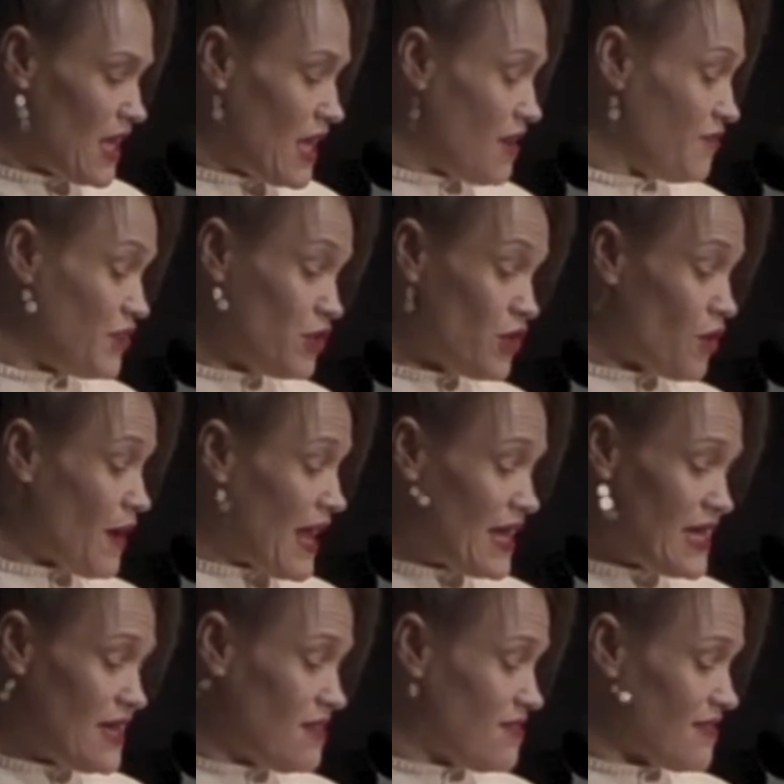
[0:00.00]
If you know
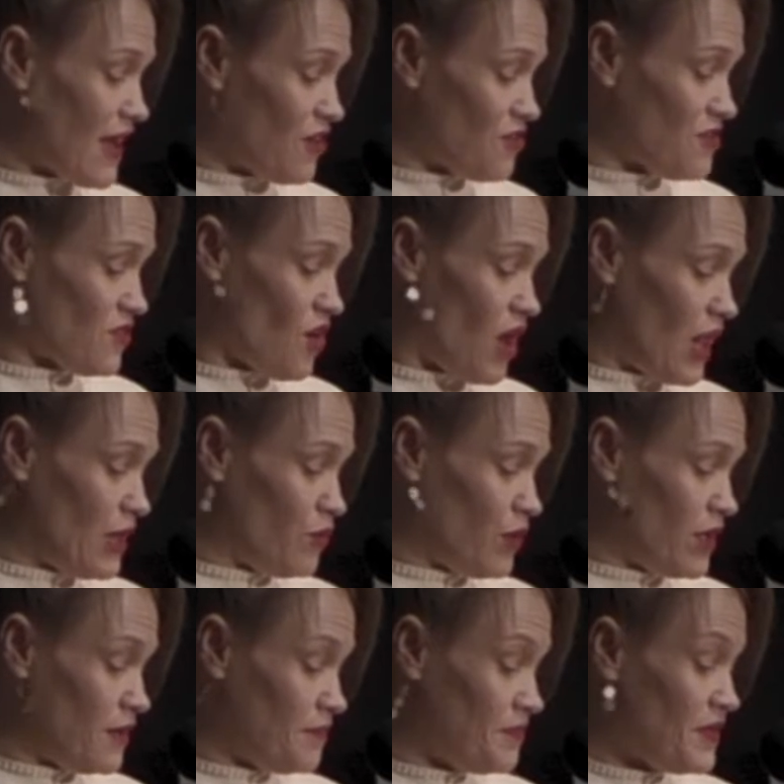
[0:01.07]
any insiders in
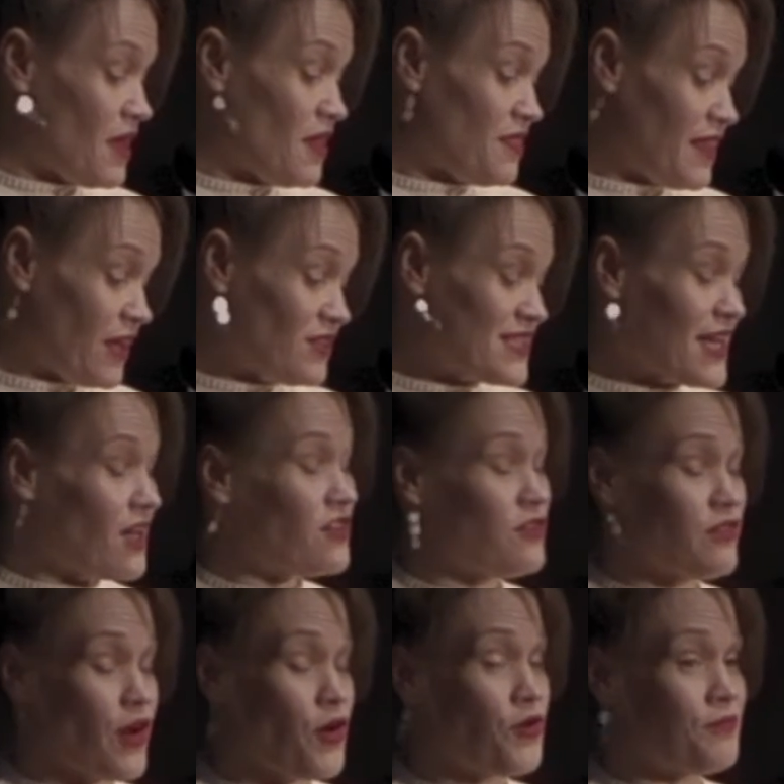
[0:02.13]
Hollywood, they'll tell
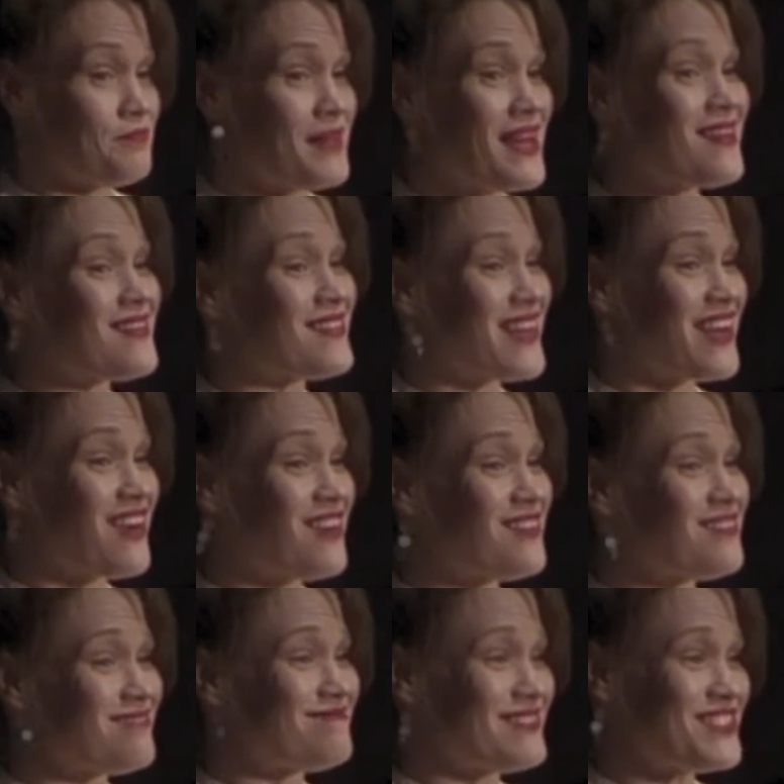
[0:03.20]
you, though,
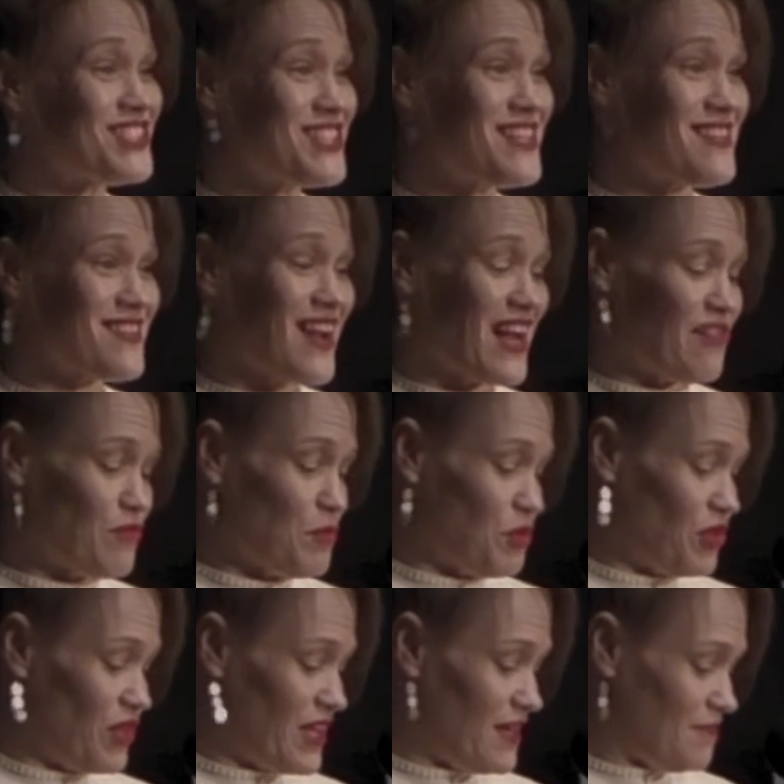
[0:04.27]
Claire, she's kind of a
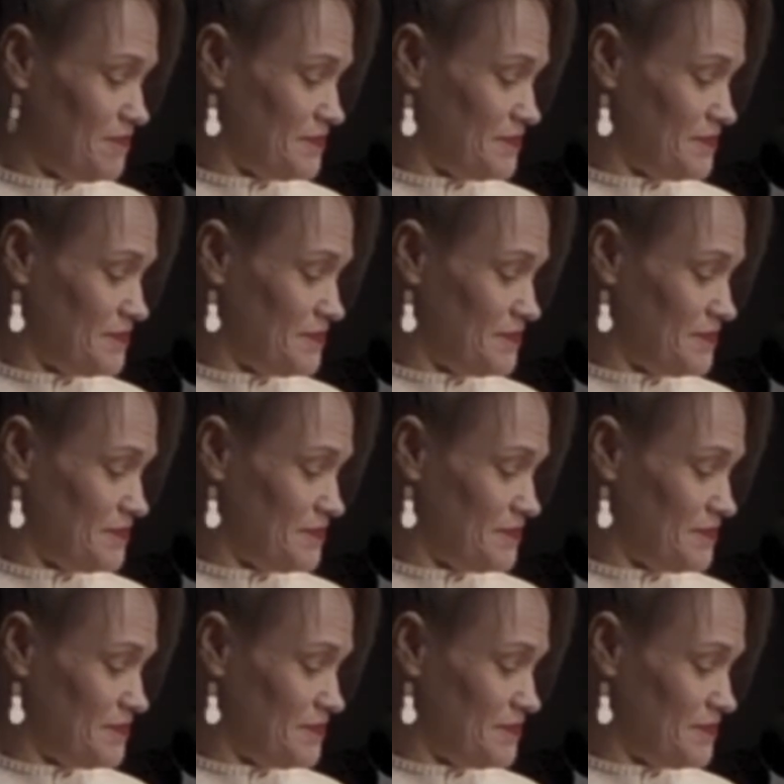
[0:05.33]
bully.